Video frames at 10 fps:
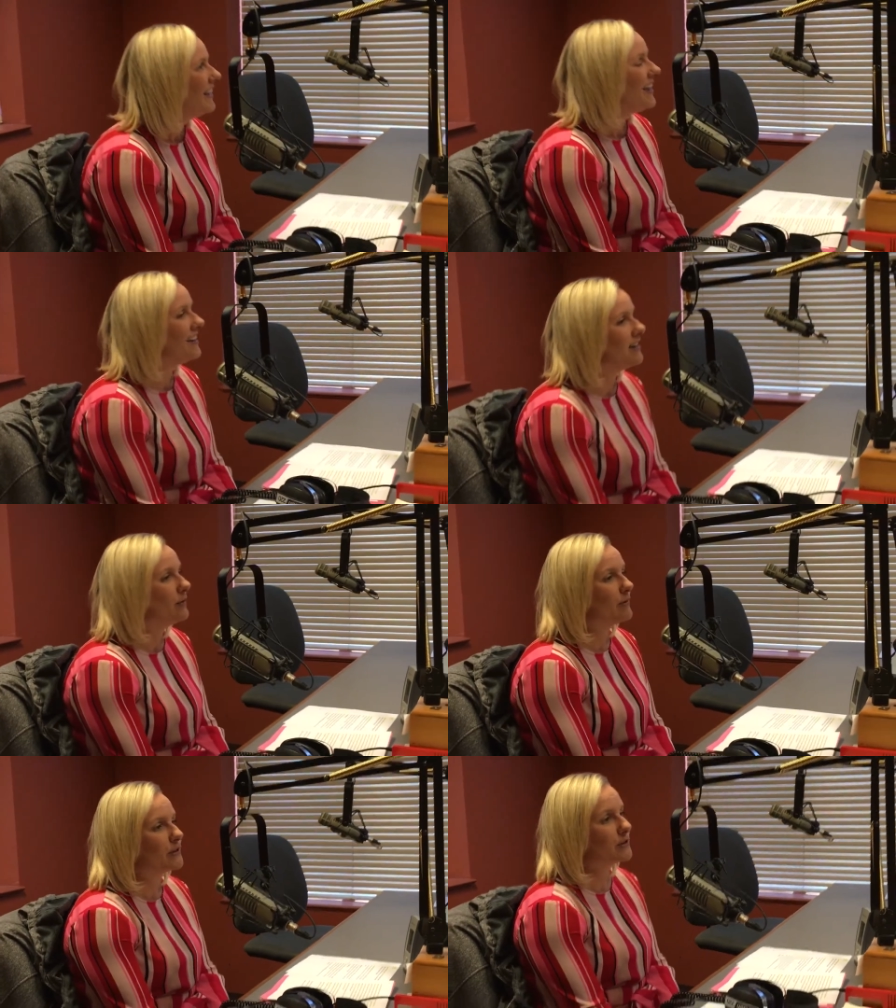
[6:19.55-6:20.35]

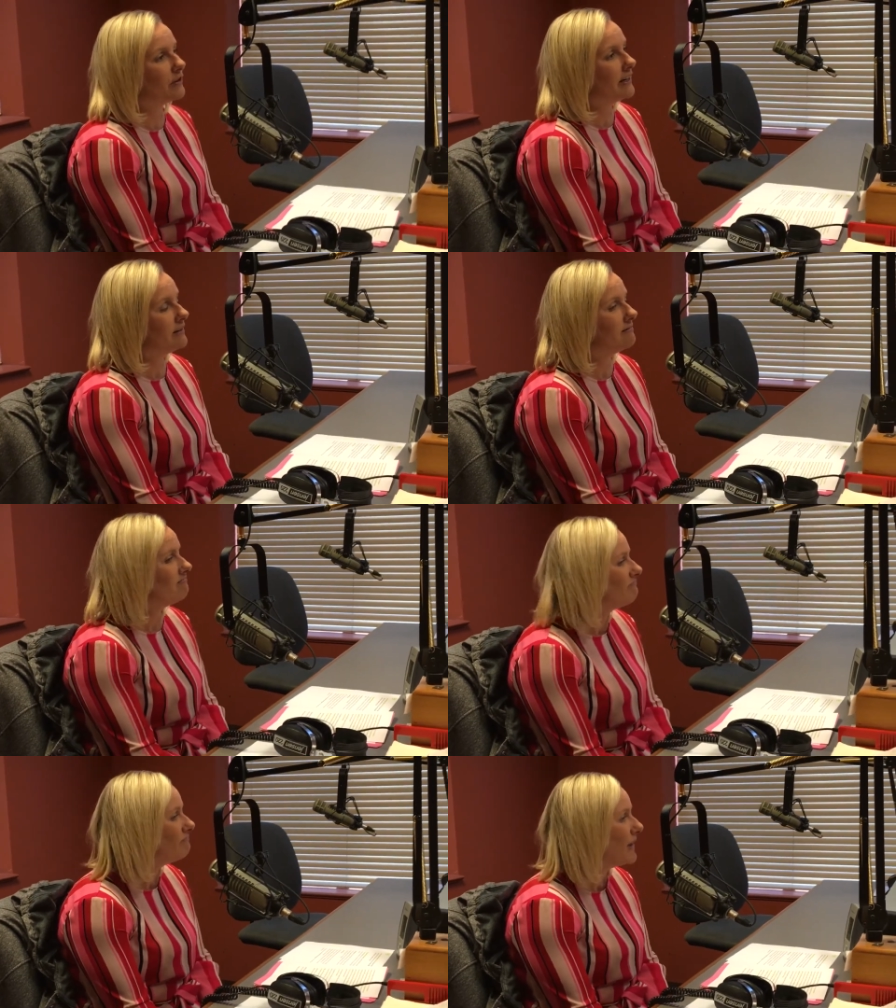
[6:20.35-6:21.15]
There's great
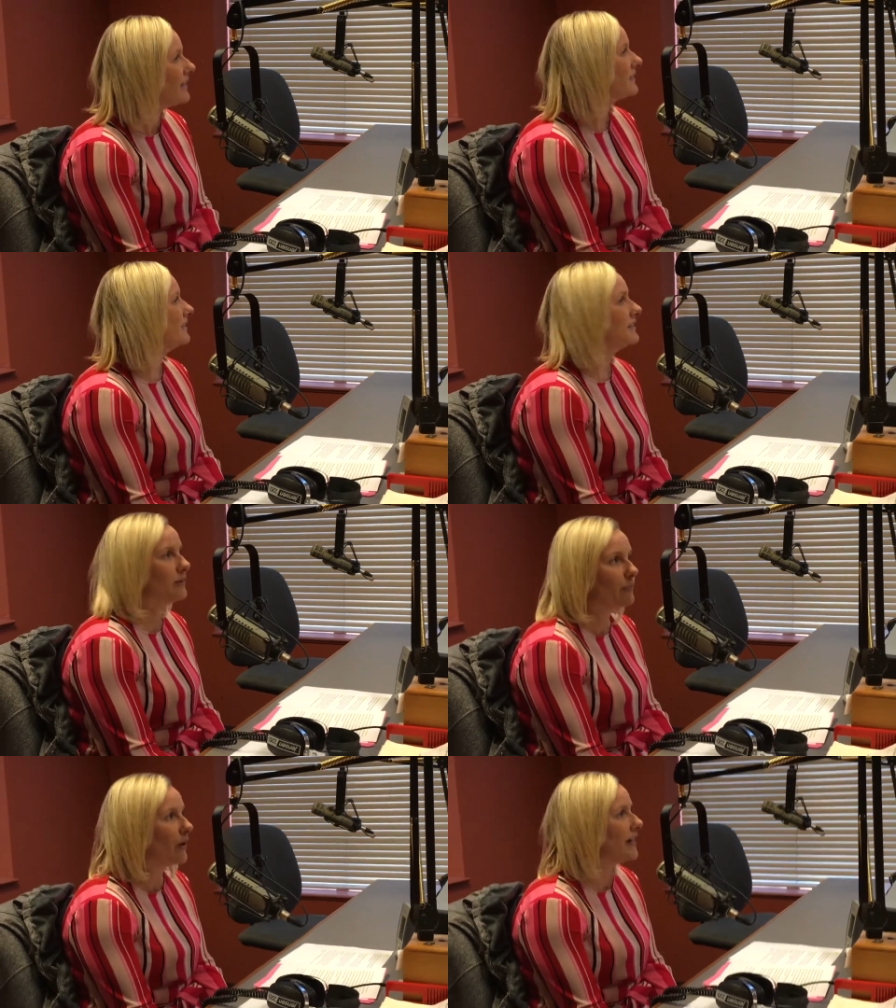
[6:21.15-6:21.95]
baskets
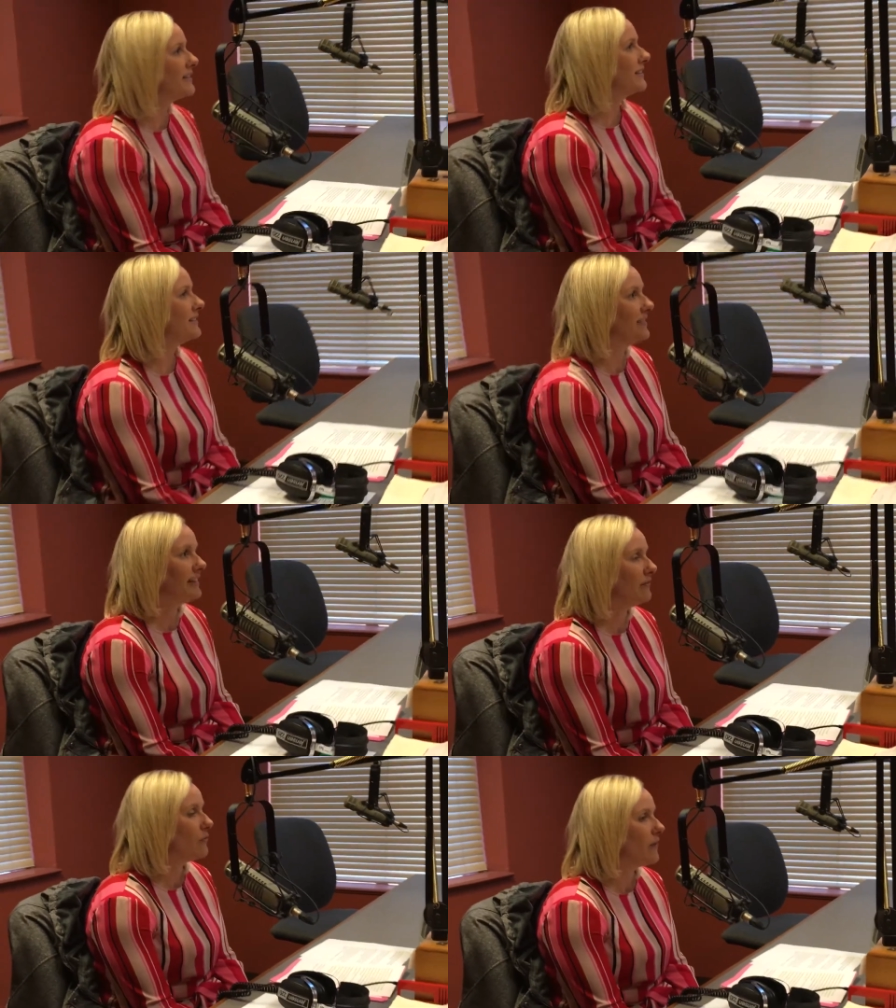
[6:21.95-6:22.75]
and prizes and
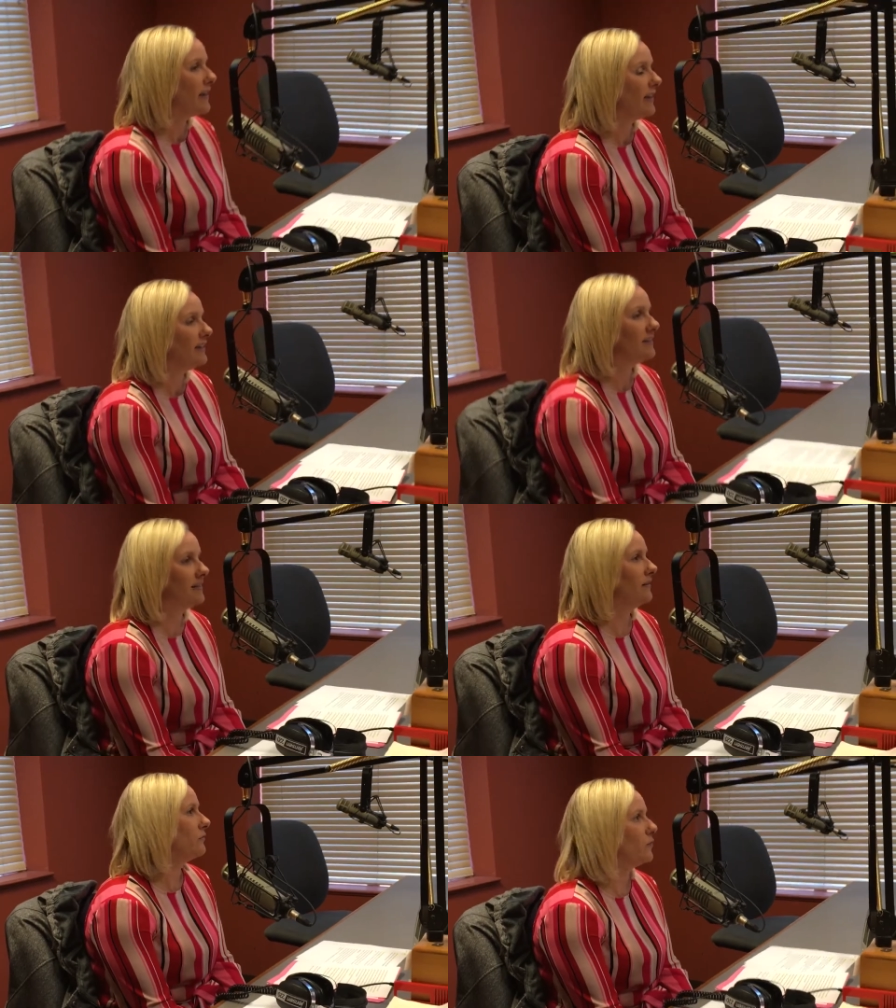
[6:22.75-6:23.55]
giveaways,
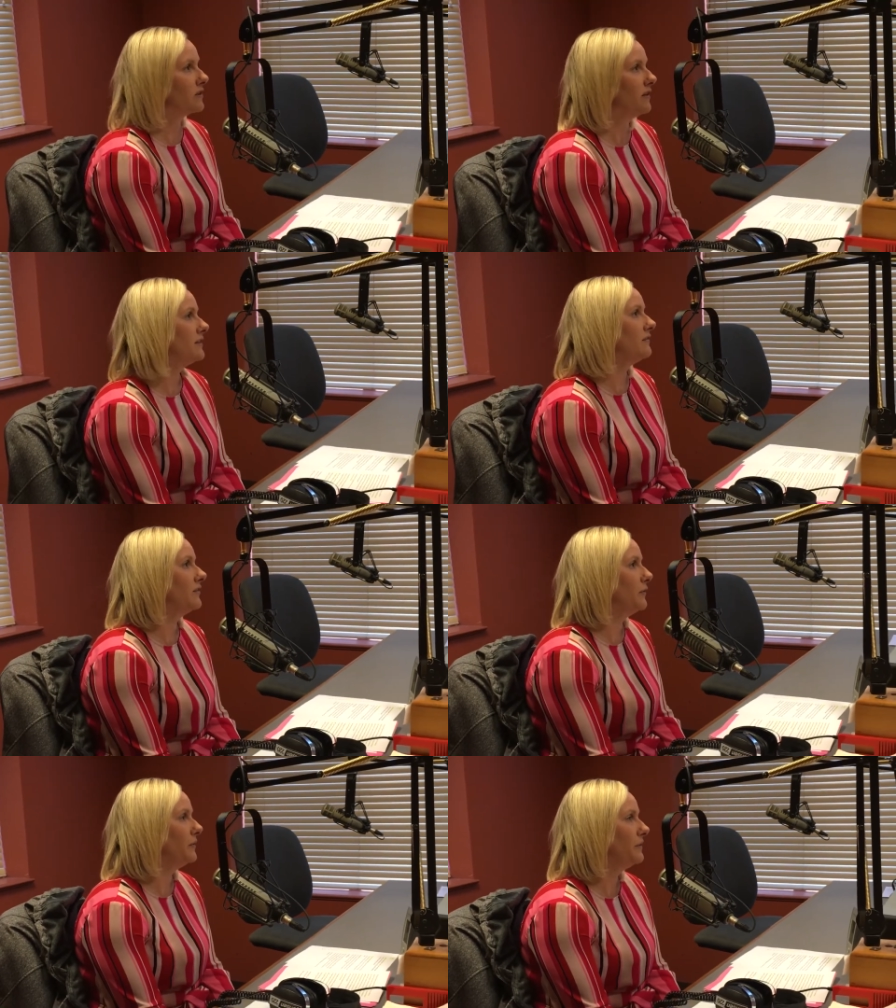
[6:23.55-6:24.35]
and of course lots of
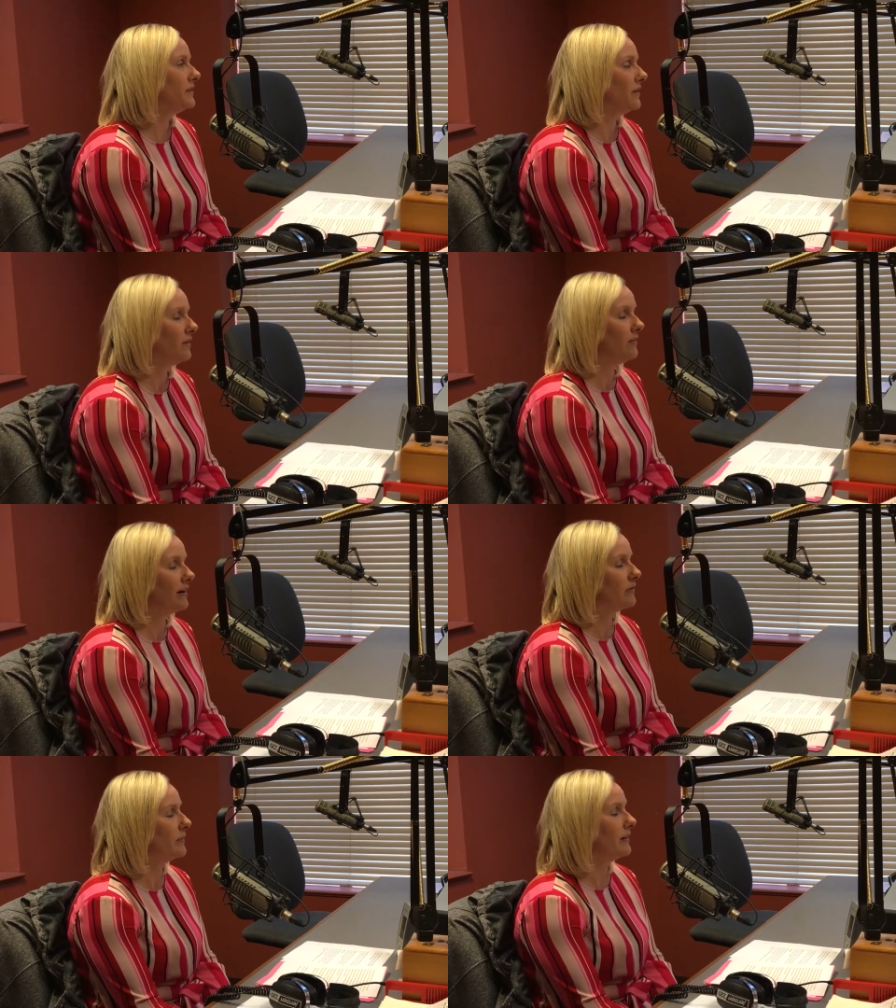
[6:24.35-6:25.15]
food, so
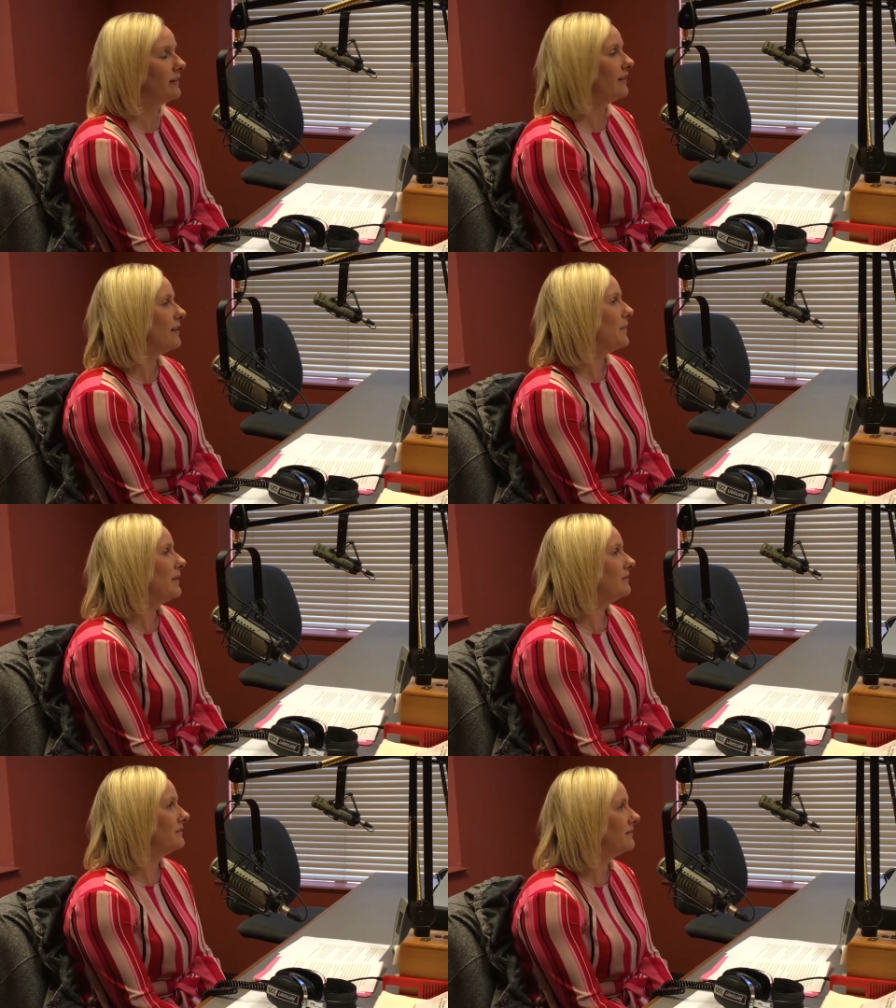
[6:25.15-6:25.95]
everybody can come
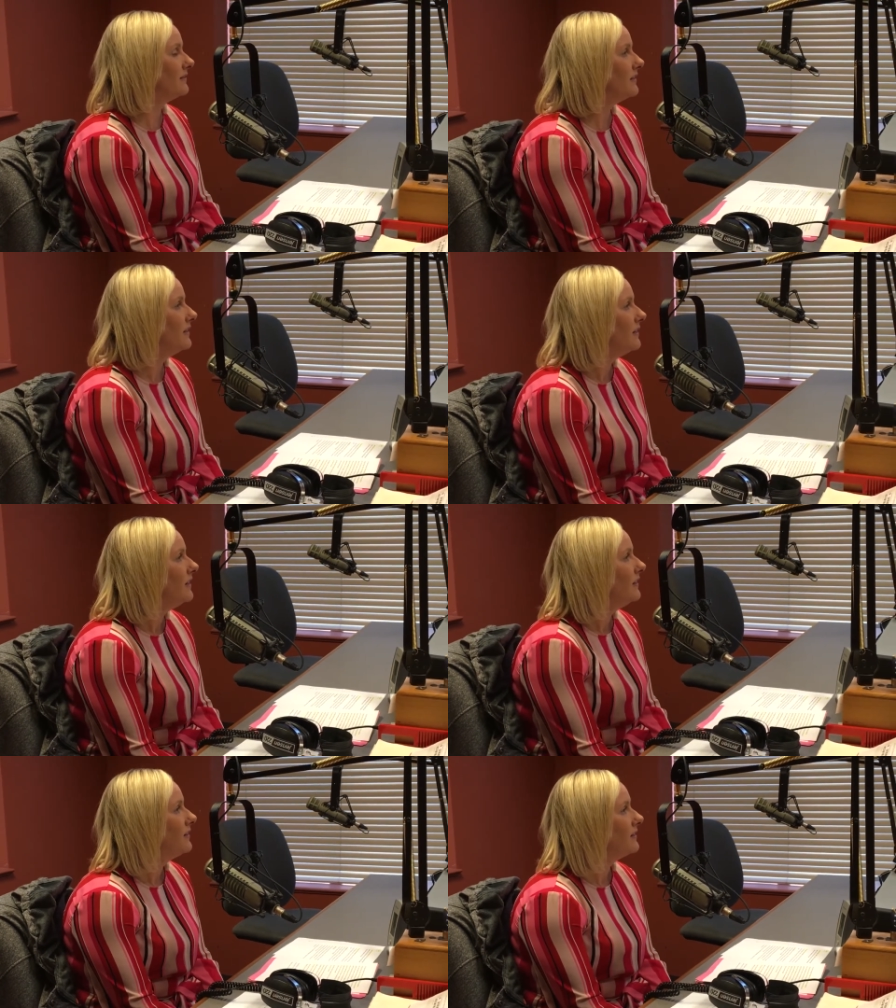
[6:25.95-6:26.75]
out and
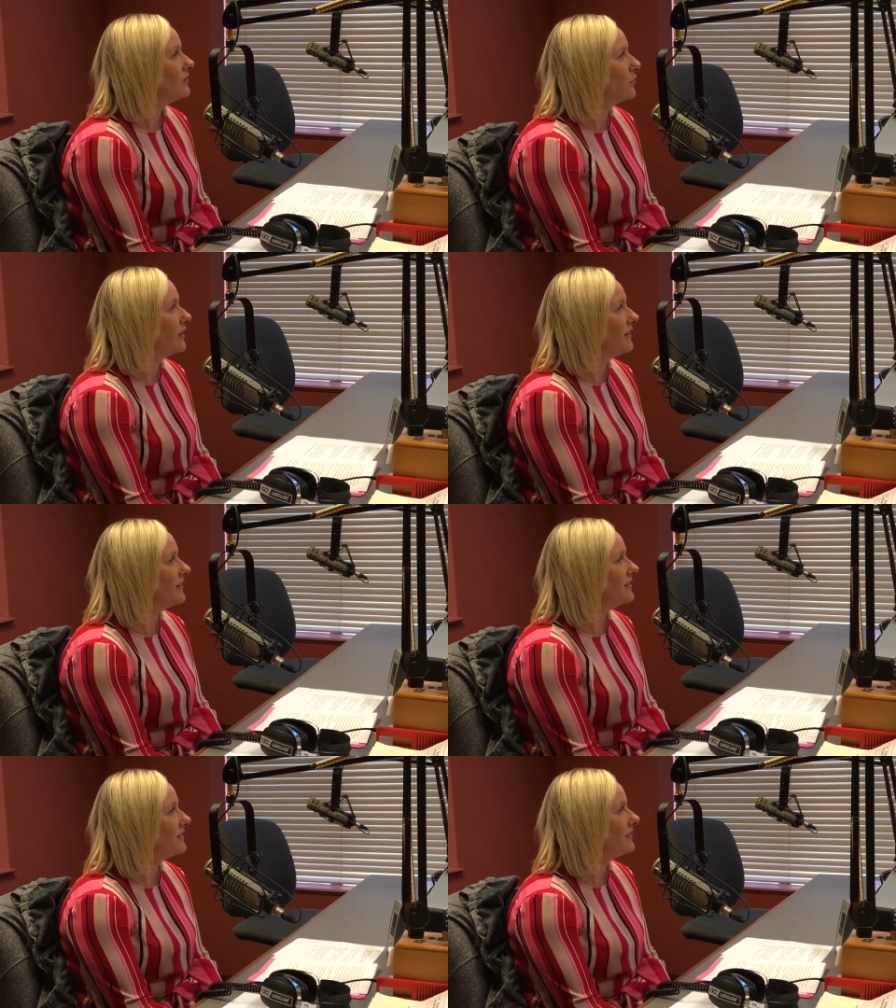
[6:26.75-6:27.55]
join us.